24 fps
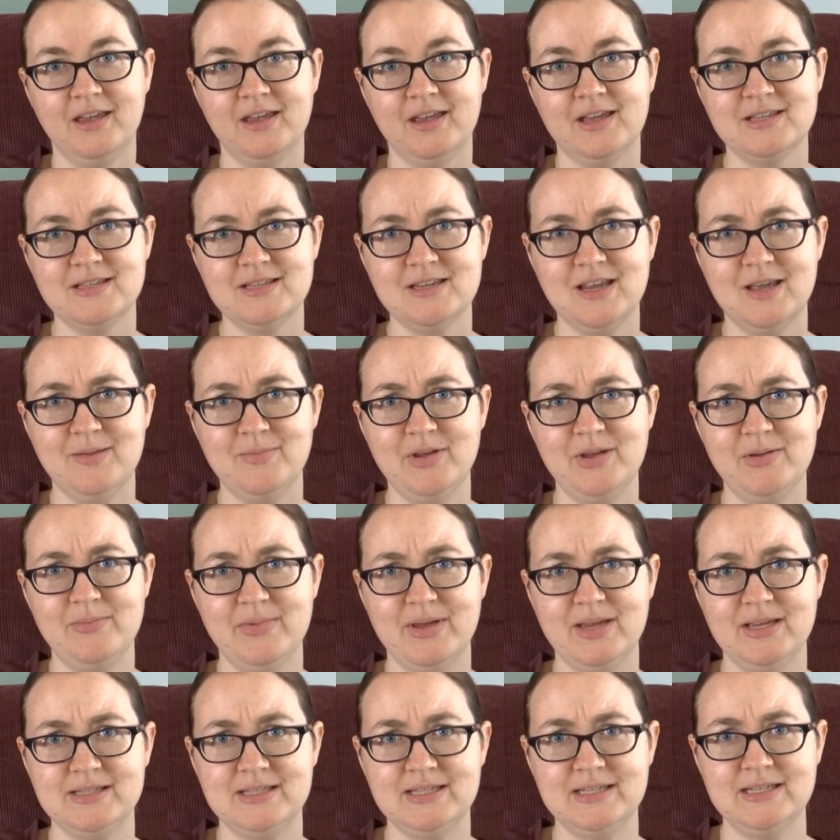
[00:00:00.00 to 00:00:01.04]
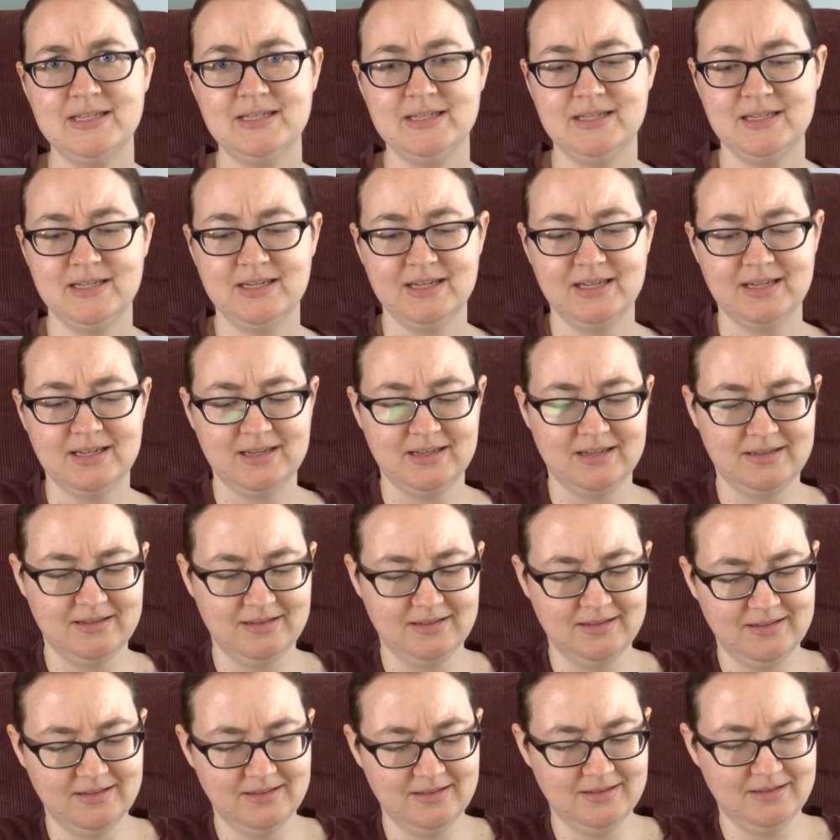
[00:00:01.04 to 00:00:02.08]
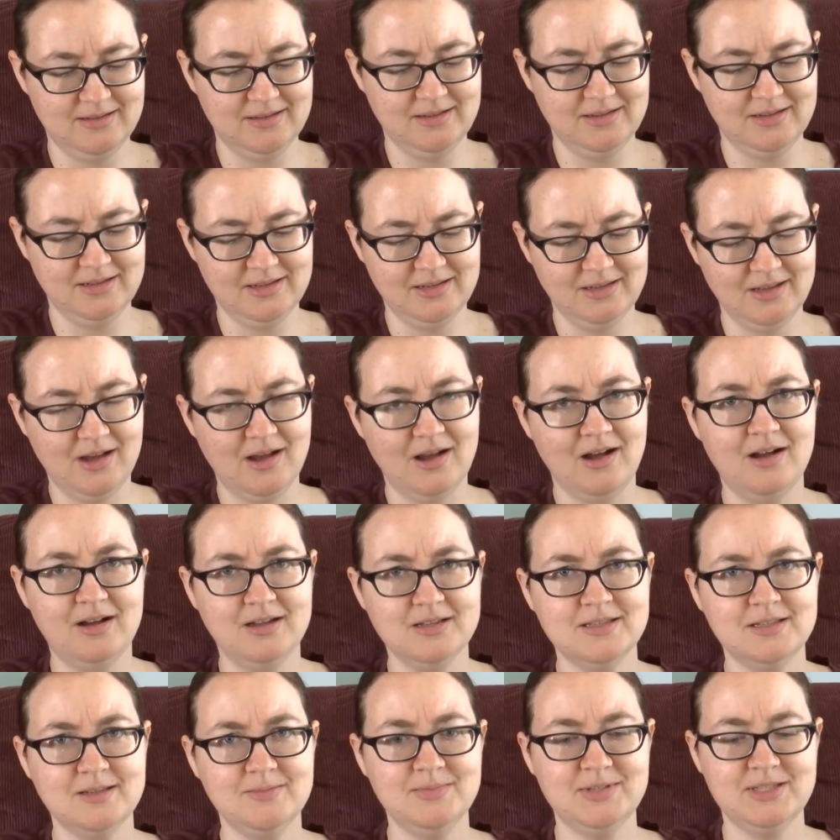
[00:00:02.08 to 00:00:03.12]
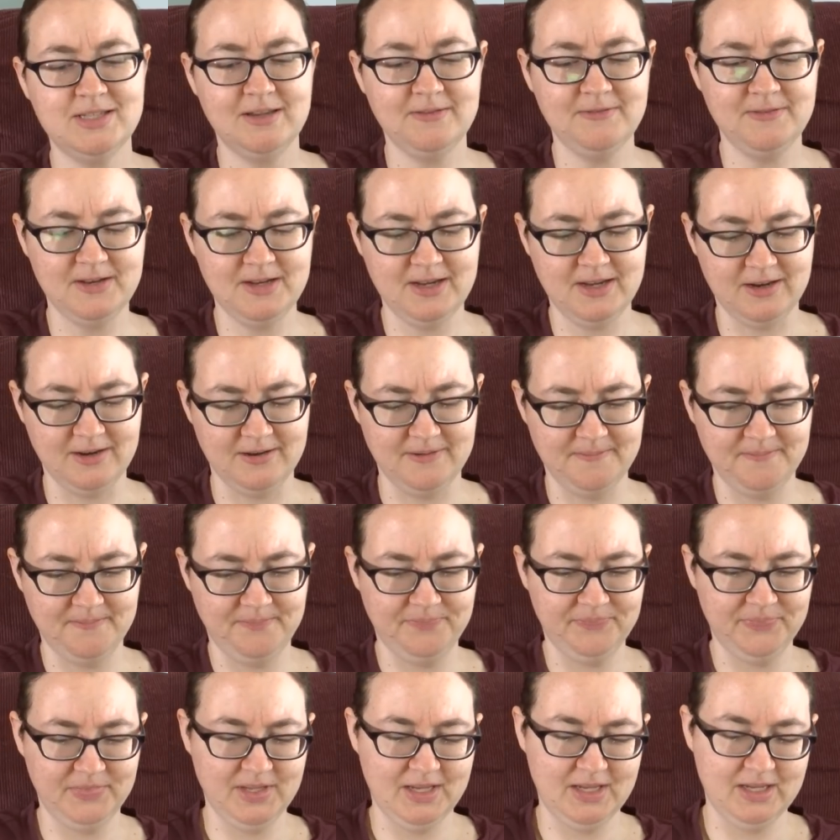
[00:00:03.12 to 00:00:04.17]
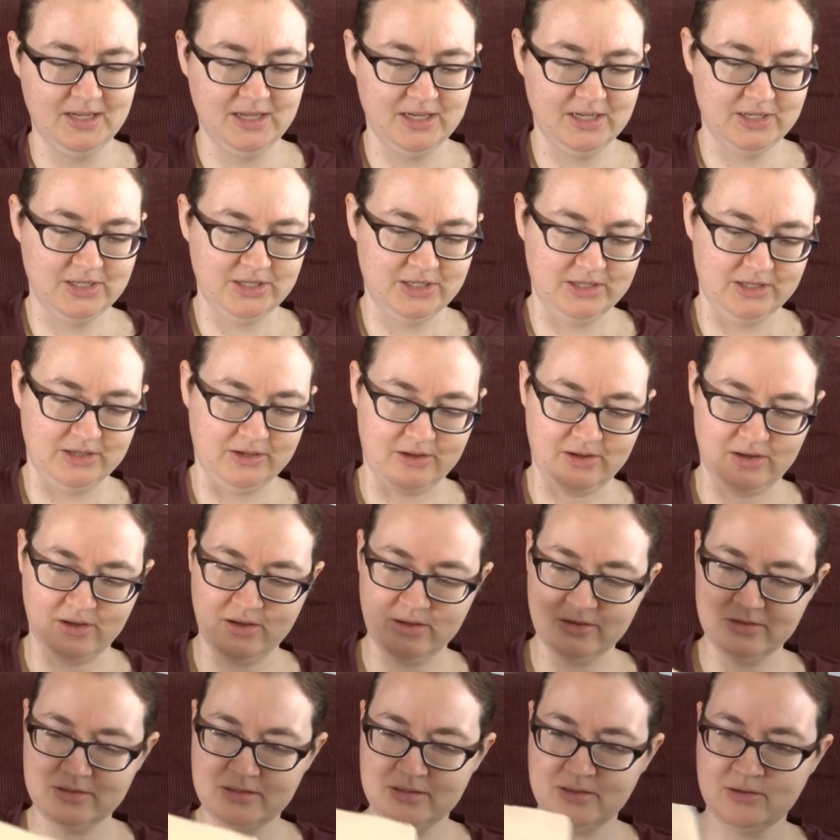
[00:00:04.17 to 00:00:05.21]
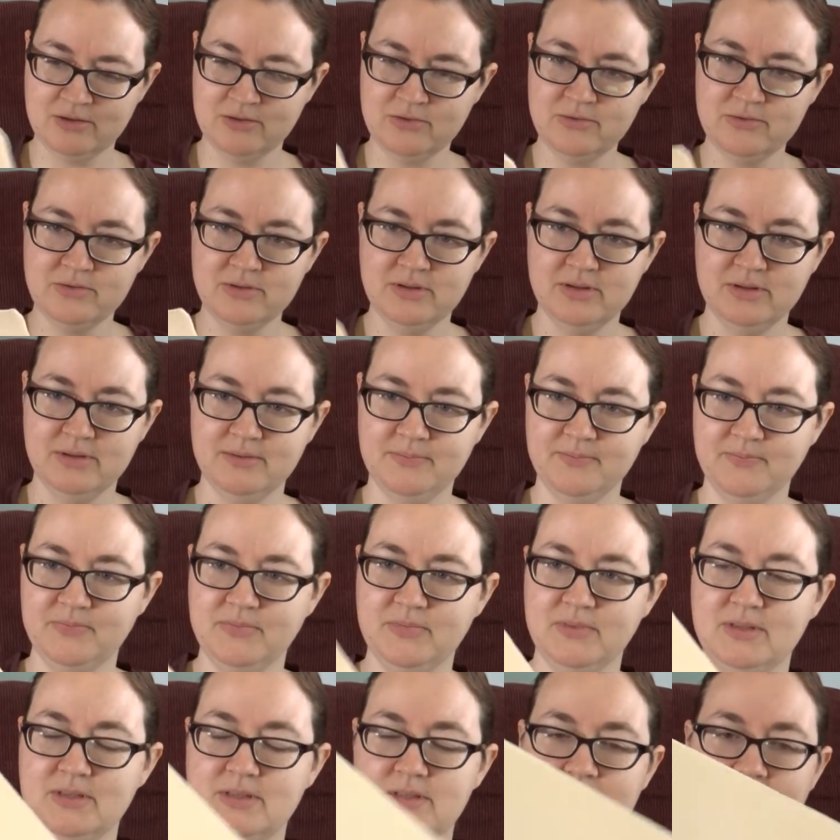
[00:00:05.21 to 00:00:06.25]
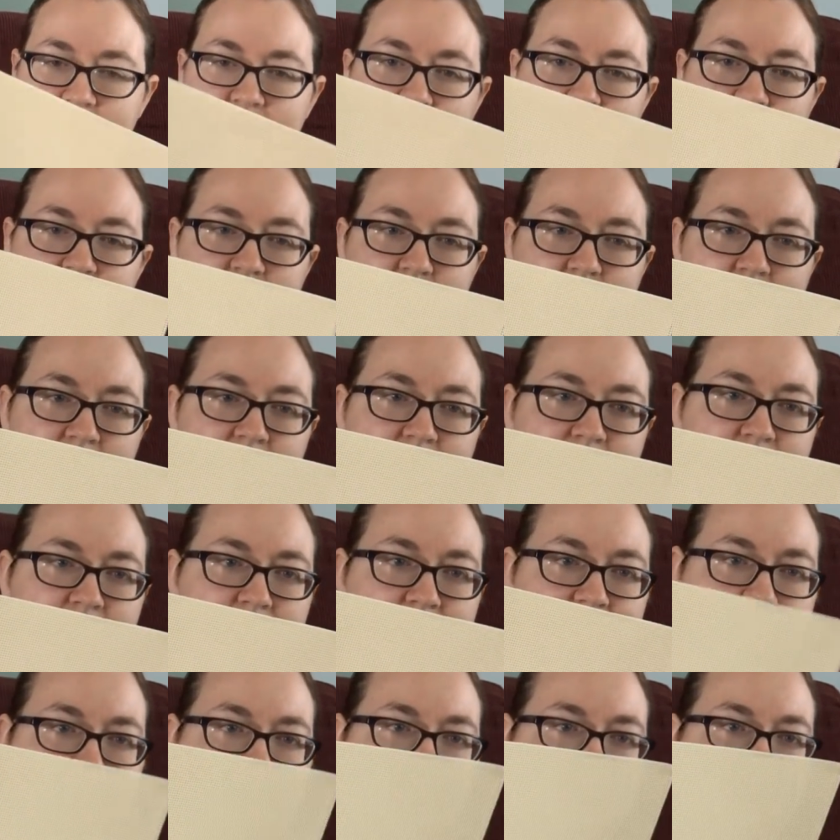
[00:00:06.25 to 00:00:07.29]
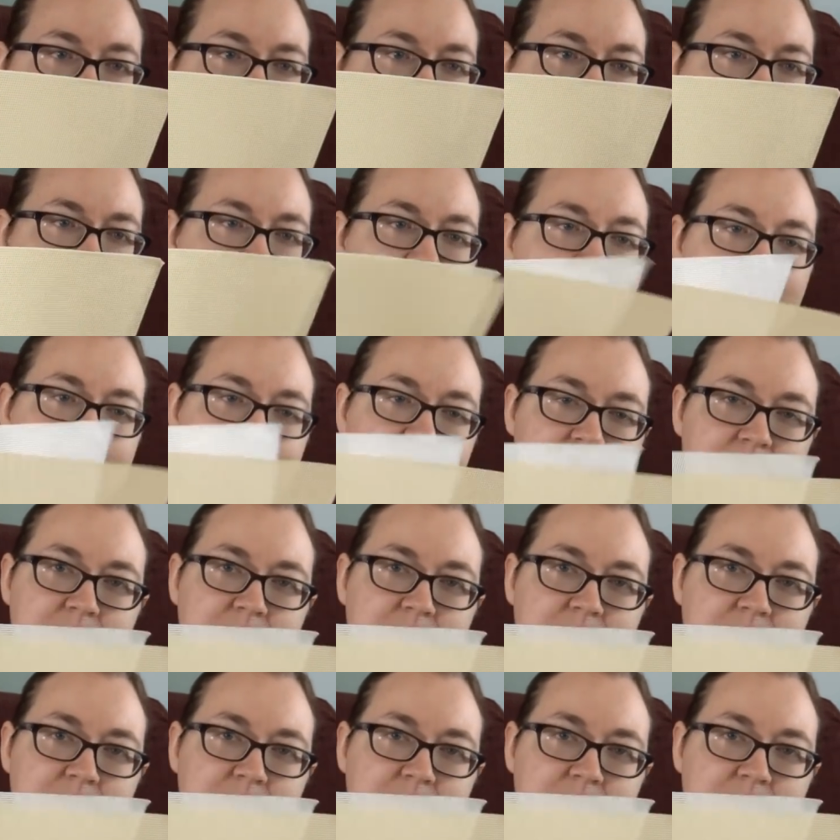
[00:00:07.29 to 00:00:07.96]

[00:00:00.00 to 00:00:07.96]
Isn't Abby amazing? Awesome stuff in here. Also, some perforated paper